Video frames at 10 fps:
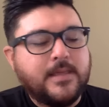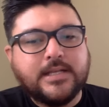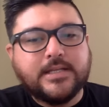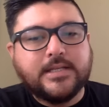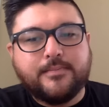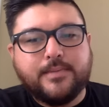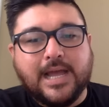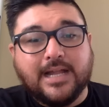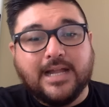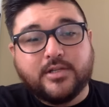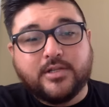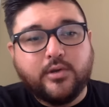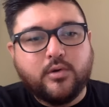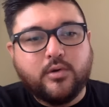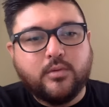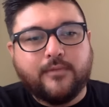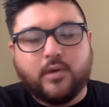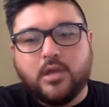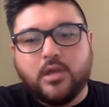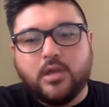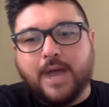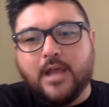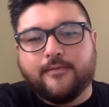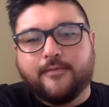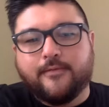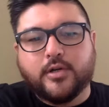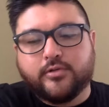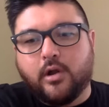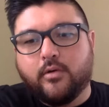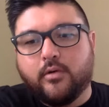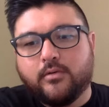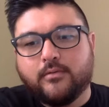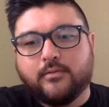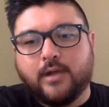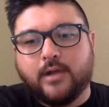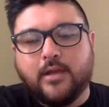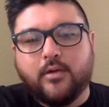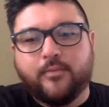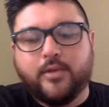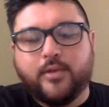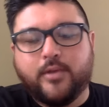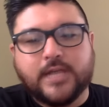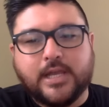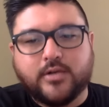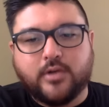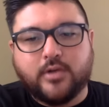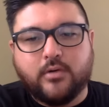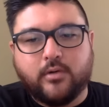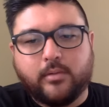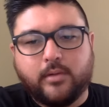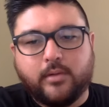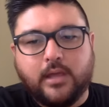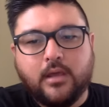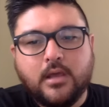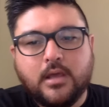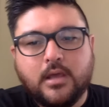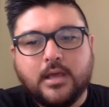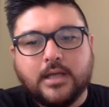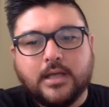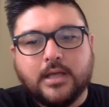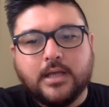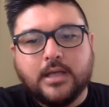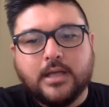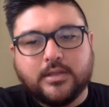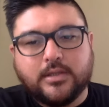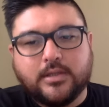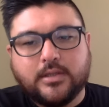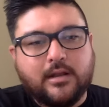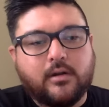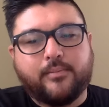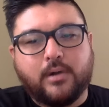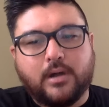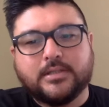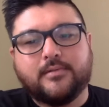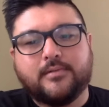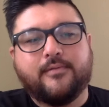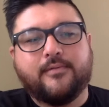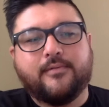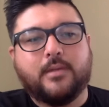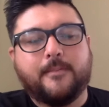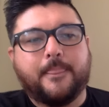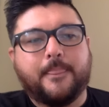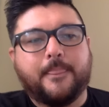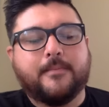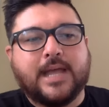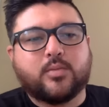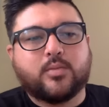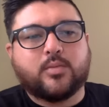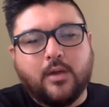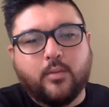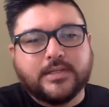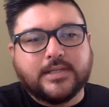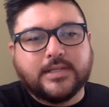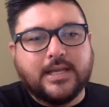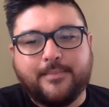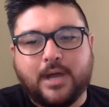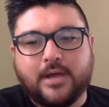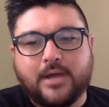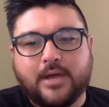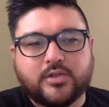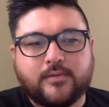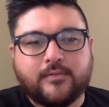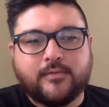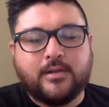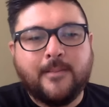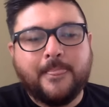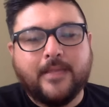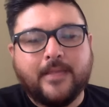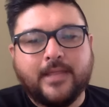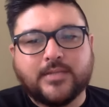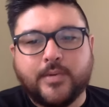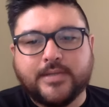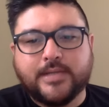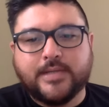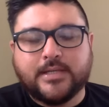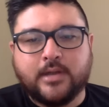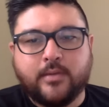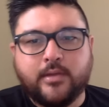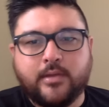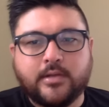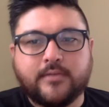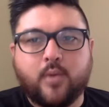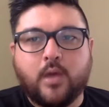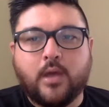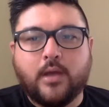needs to be at 2 before you buy your first drone, right, or your second drone, or 3. And so that's the iterative process of development. That's why we say it's hypothesis driven. That's why we say start with units.